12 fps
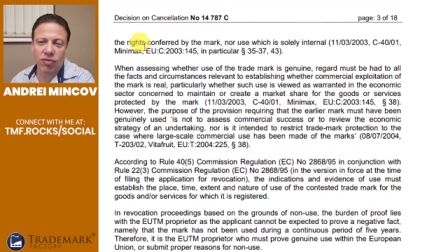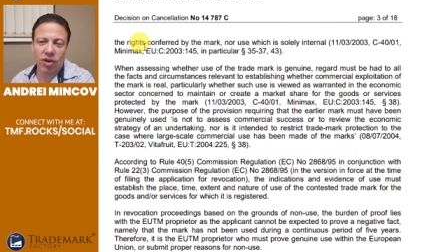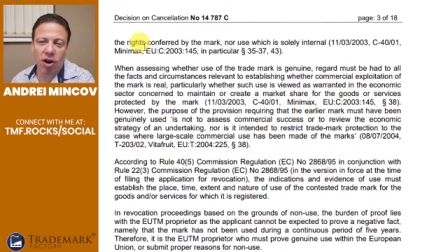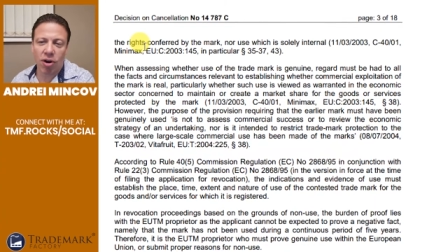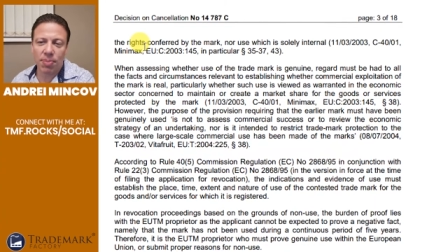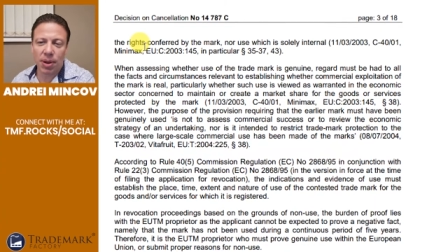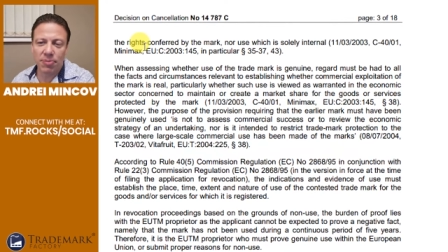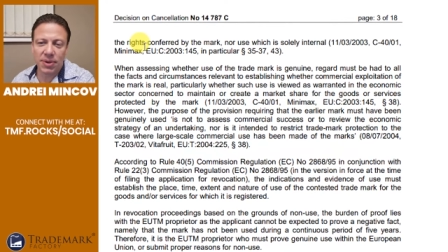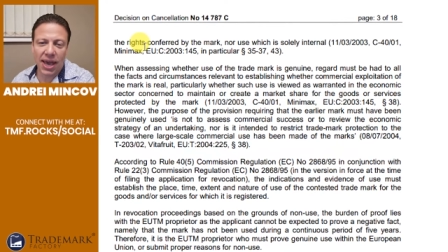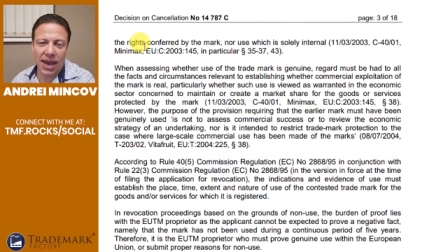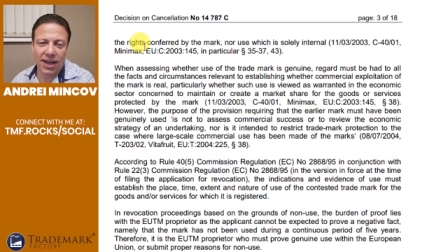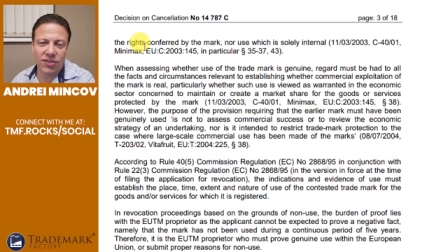regard must be
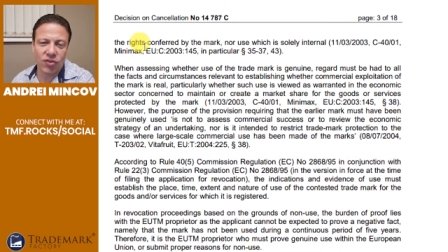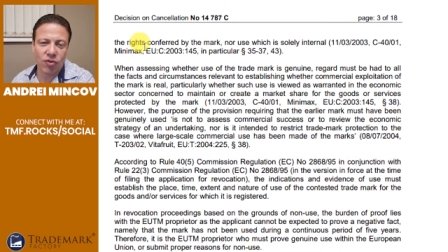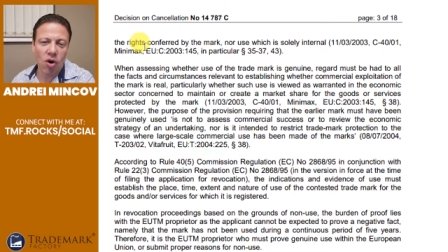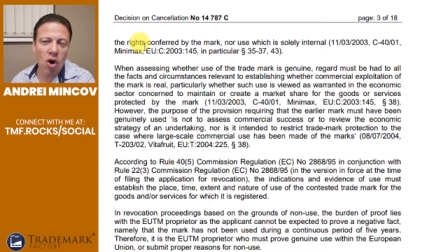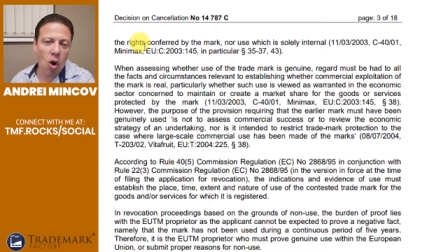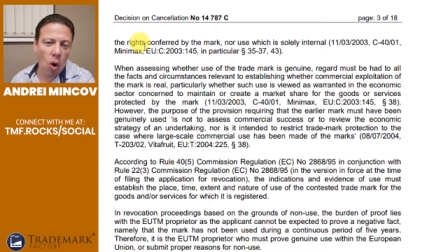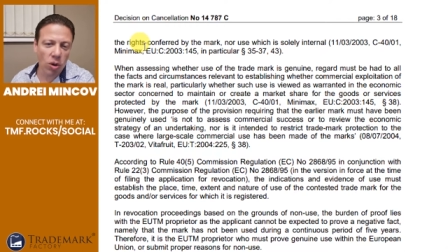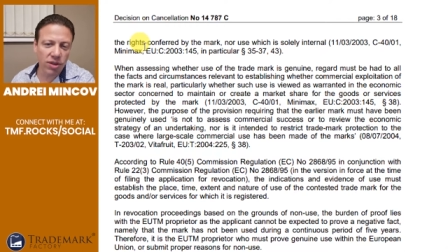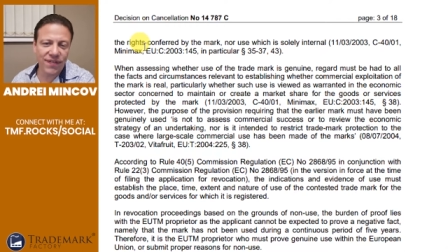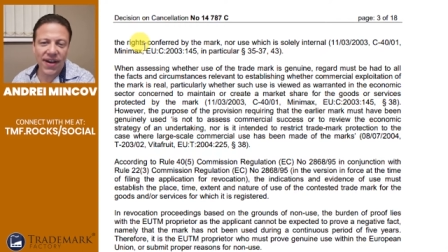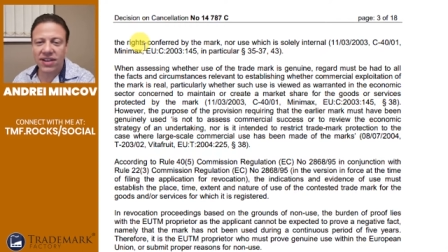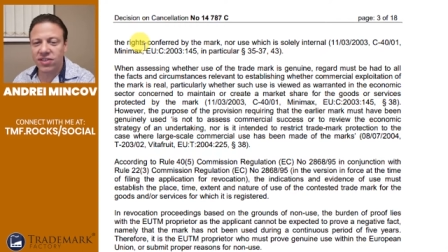had to all the
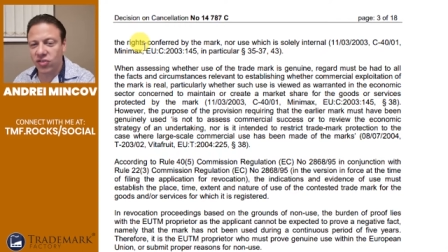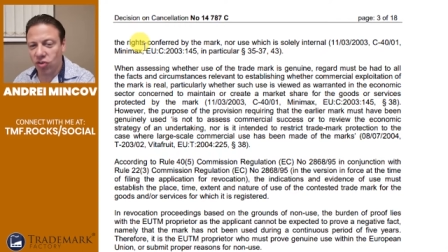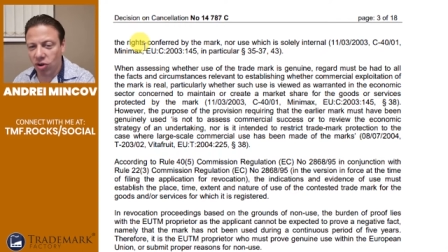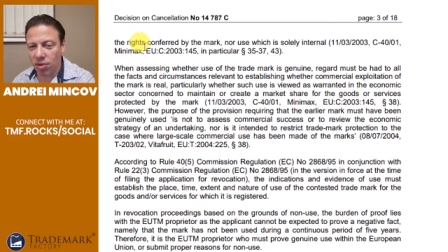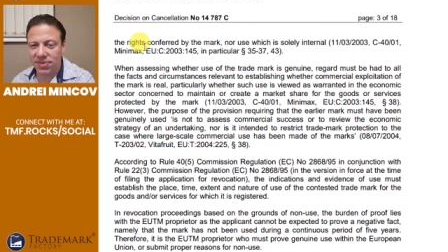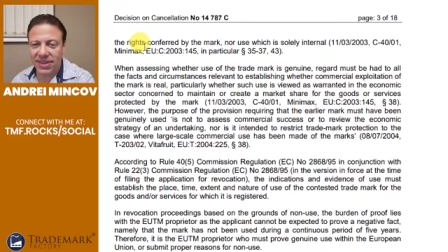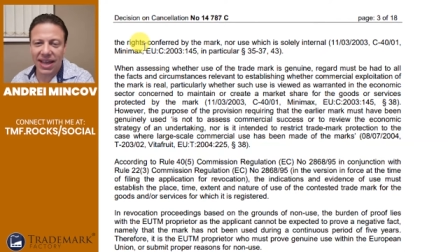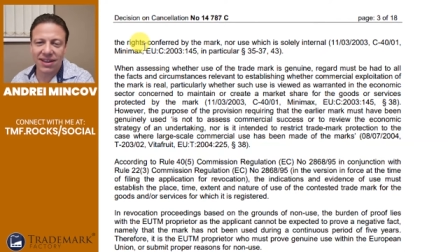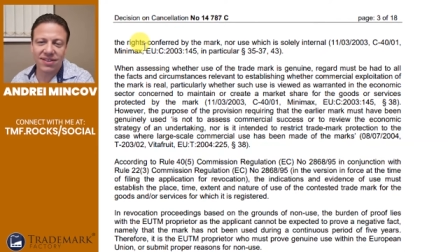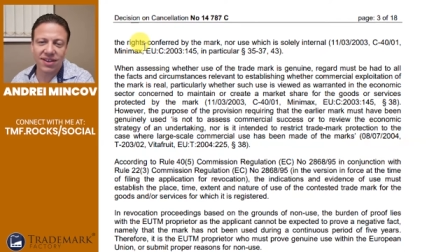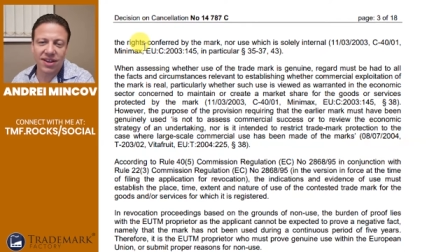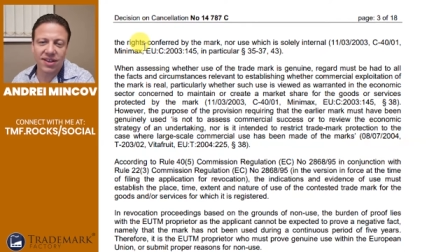facts and
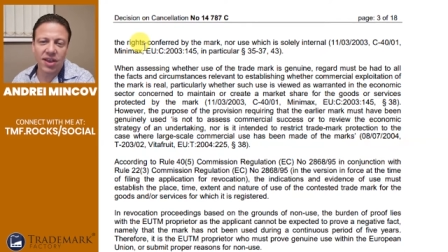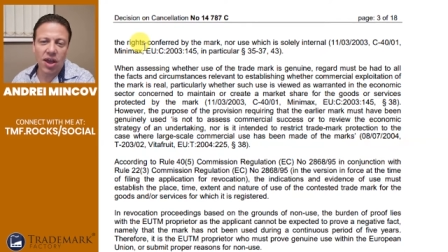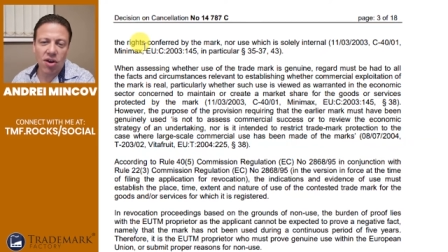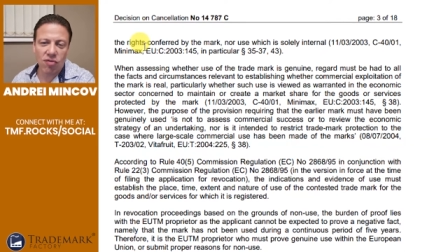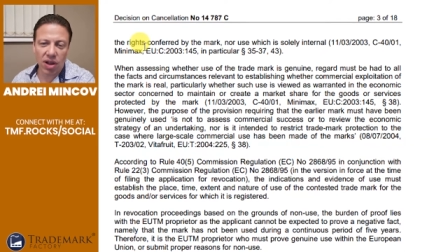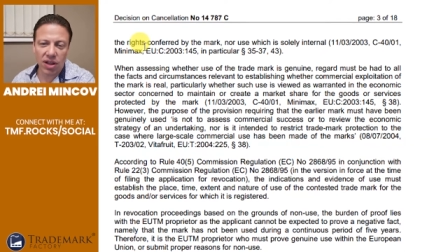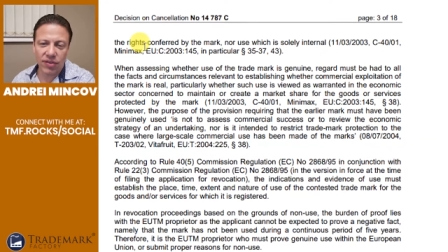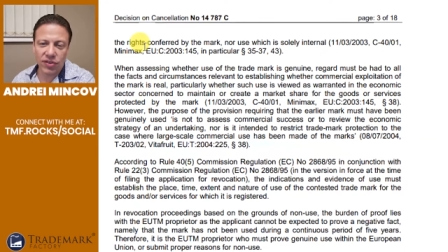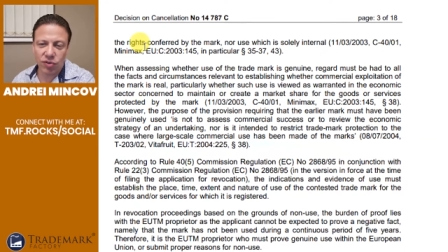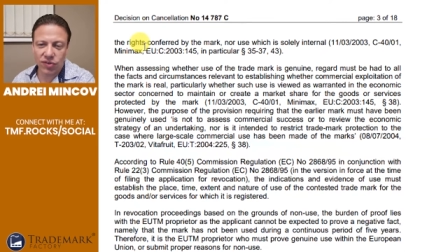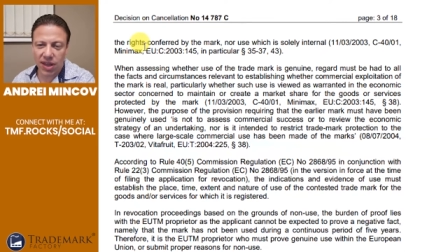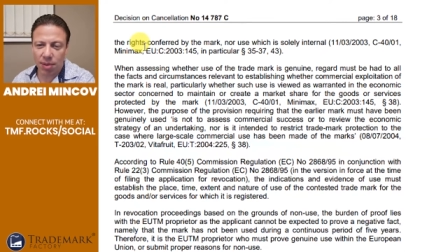circumstances relevant
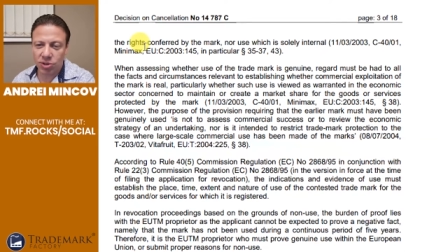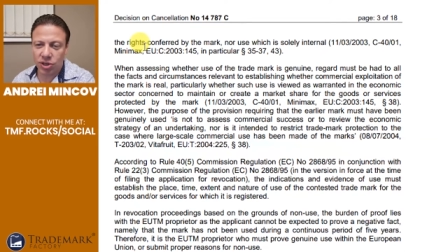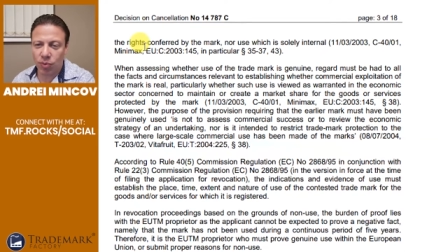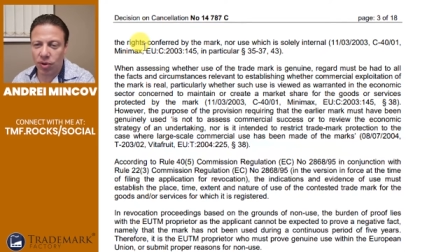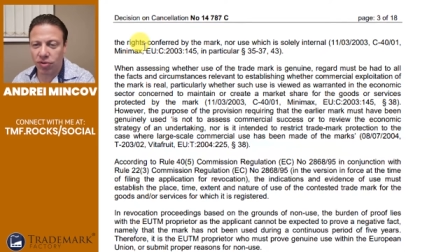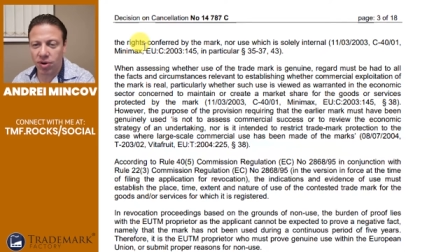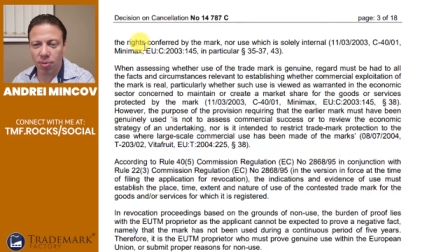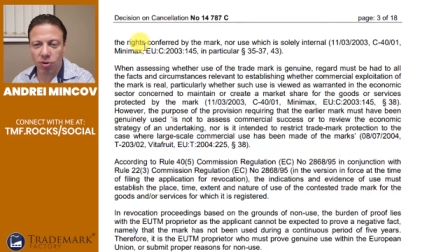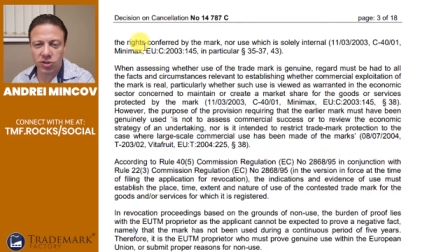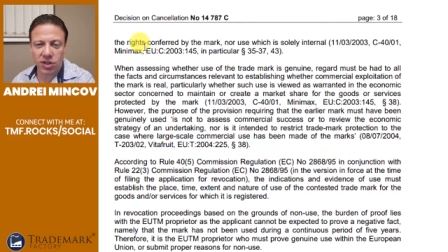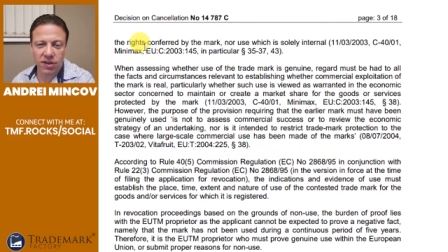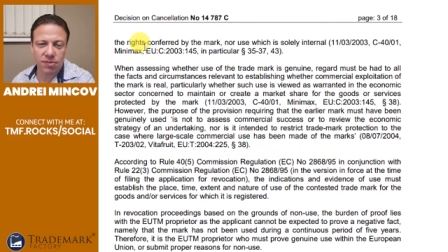to establishing whether
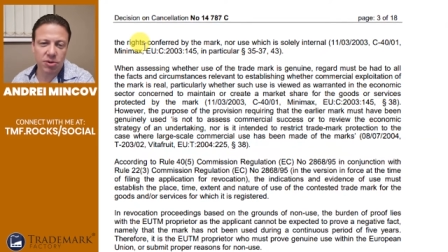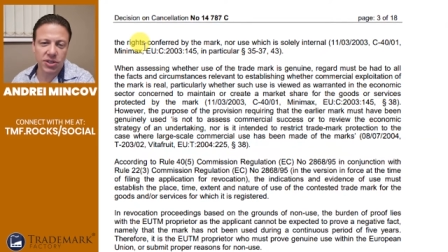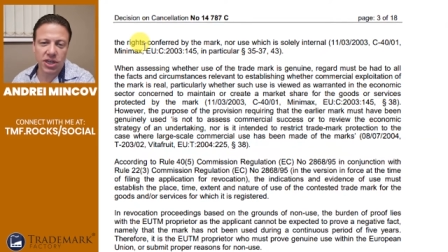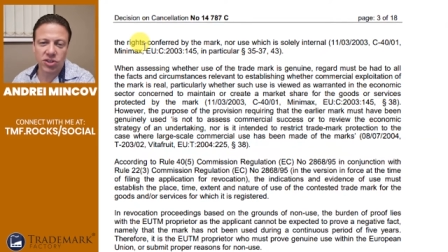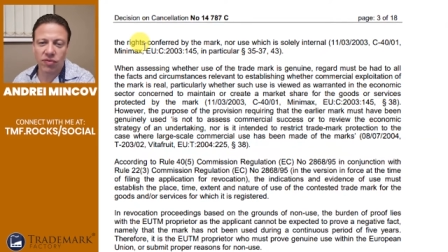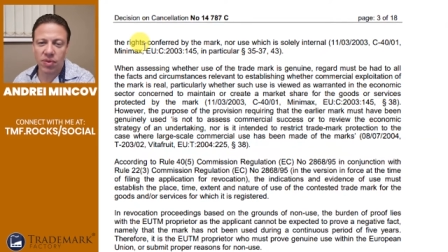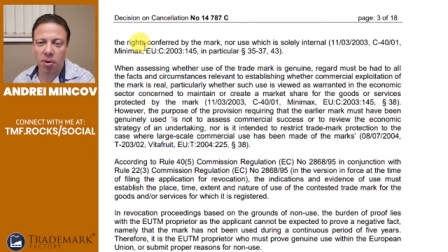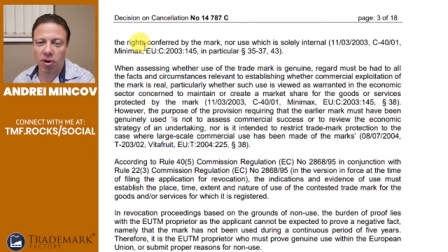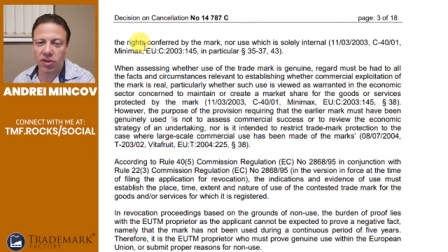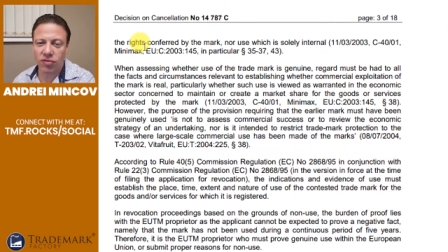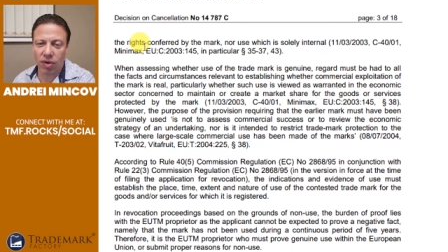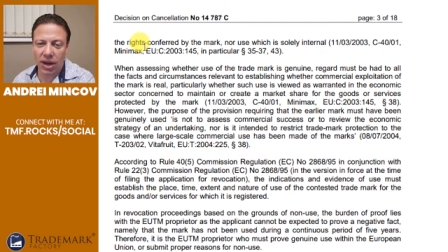commercial exploitation of the mark
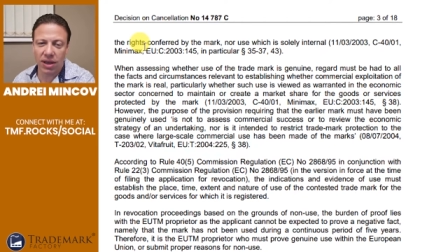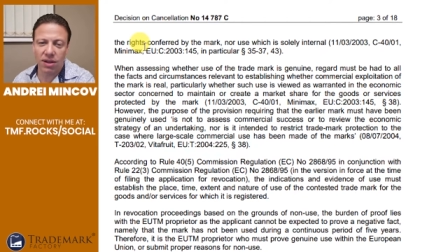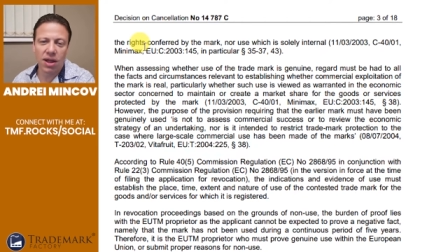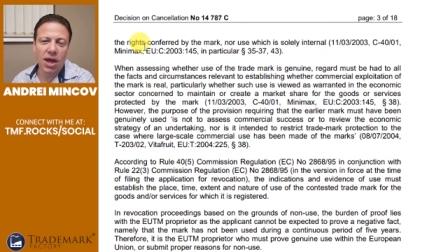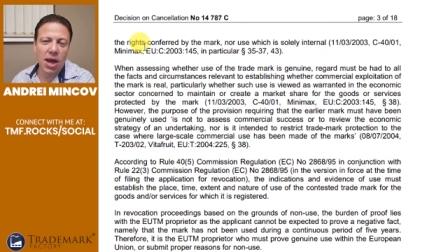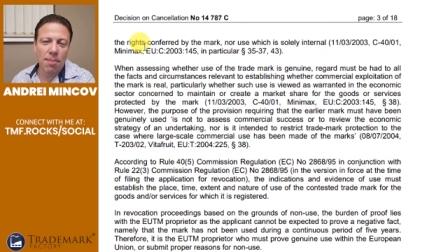is real,